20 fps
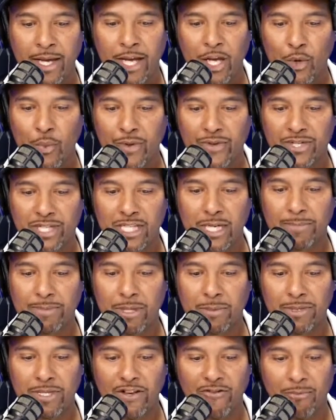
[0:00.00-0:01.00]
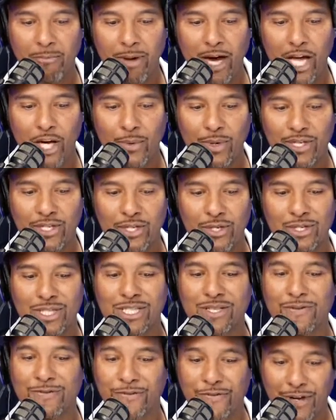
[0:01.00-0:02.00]
with symptoms of moderate to
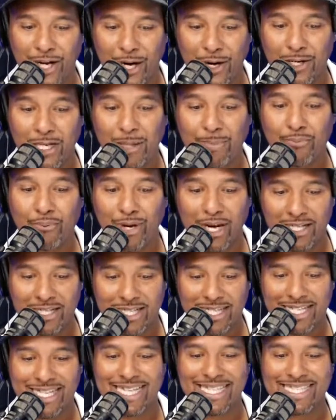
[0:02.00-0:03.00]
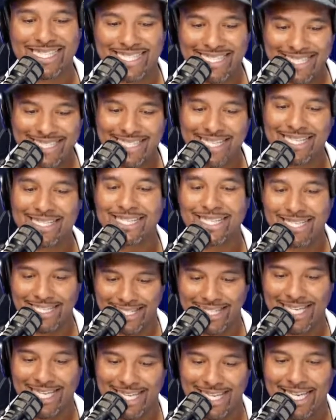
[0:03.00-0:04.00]
severe depression
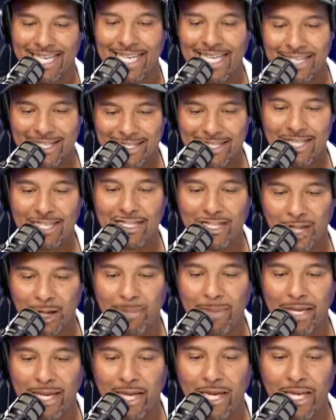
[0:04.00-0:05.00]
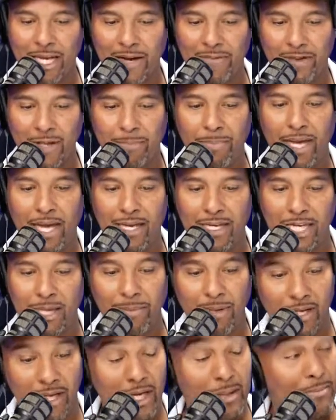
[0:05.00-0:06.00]
consistently since the beginning of the
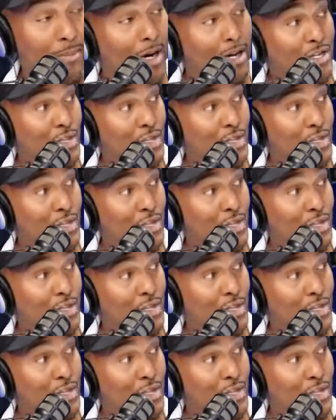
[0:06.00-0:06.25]
pandemic in March